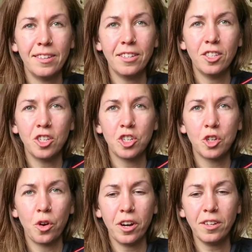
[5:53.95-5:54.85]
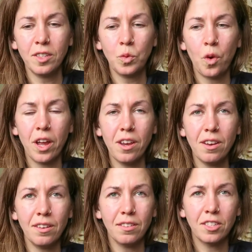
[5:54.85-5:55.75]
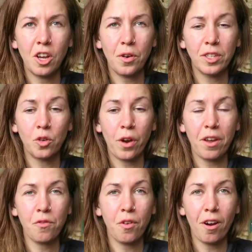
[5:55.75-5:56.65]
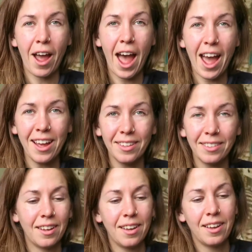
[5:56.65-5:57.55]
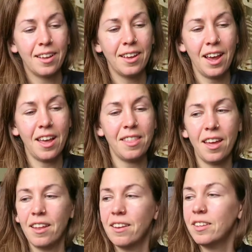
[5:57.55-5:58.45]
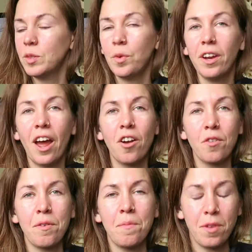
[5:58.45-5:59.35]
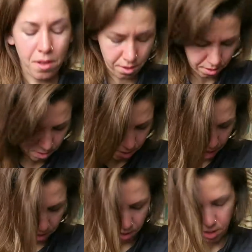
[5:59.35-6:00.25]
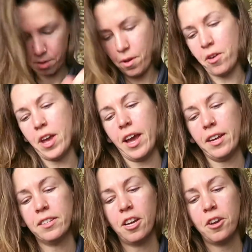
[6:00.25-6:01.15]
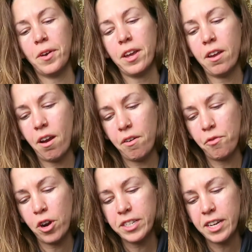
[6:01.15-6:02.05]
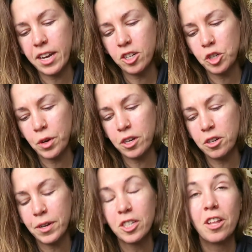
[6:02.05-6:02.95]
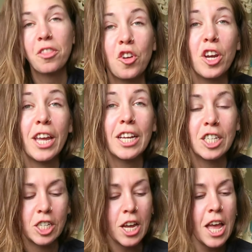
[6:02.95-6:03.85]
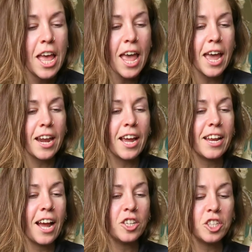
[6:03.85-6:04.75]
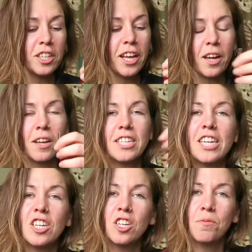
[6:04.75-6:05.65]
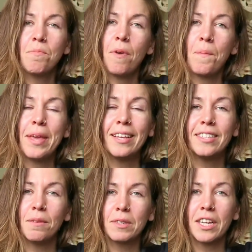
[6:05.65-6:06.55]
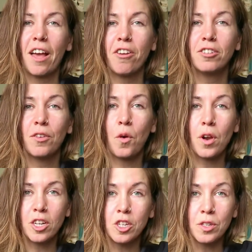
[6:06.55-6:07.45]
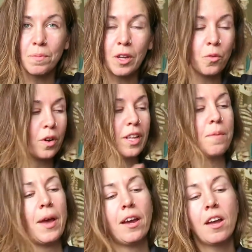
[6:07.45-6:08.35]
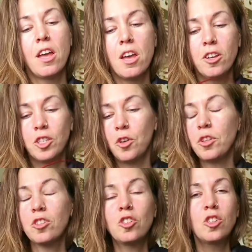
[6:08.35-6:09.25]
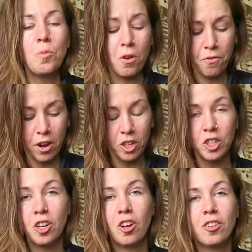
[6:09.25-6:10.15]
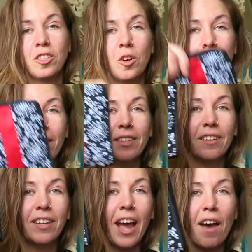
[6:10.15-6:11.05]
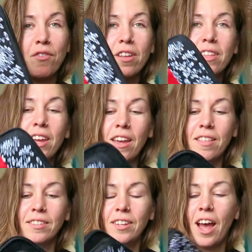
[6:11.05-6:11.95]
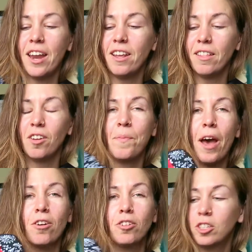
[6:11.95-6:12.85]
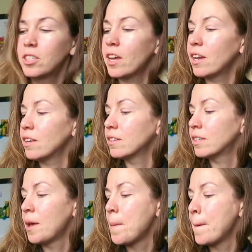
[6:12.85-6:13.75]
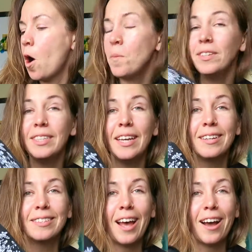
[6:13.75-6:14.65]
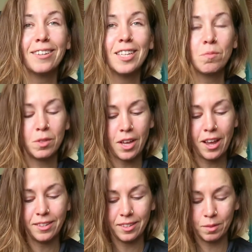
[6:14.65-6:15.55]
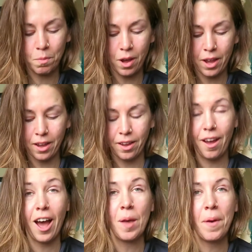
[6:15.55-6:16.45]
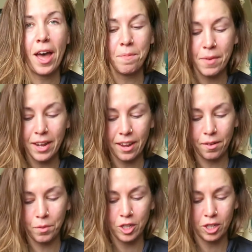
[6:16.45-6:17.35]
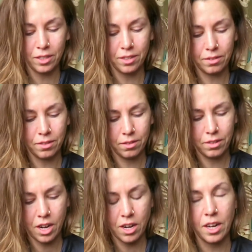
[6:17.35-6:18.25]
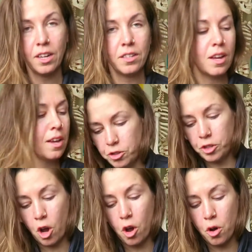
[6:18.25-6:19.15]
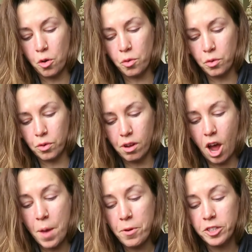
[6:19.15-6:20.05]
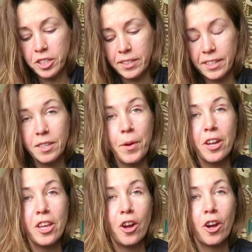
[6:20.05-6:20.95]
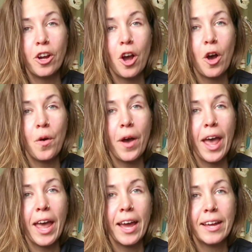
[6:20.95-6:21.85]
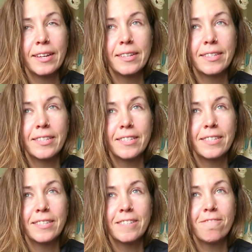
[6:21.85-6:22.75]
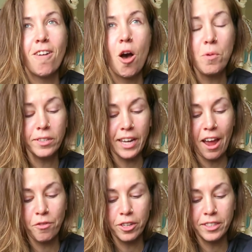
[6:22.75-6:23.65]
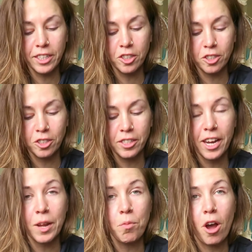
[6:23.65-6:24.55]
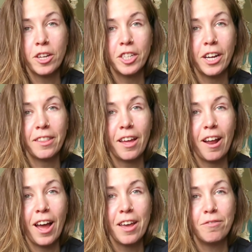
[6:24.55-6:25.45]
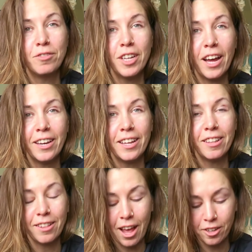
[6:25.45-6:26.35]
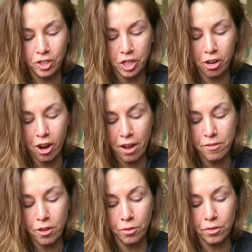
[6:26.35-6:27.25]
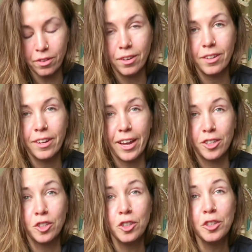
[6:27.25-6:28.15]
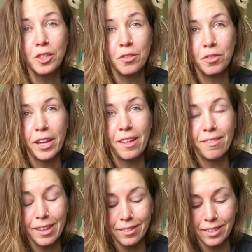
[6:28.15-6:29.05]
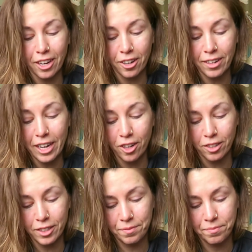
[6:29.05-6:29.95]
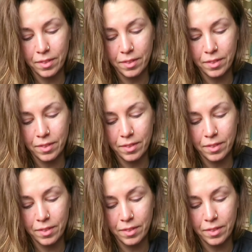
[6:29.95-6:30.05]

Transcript: is the shortest one, so it's great for hats. And then this one, I don't remember the length on them. Oh yeah, I can tell you right here. 14 inch, 22 inch, 30 inch. And I can actually like piece them together, so if I wanted to do something really big. So it's super functional. So basically everything in this tiny little pouch that is almost the exact same size as my iPad mini, which is kind of neat. So I purchased this about a year ago, and almost every single knitting project that I've done in the last year, I've used exclusively these needles.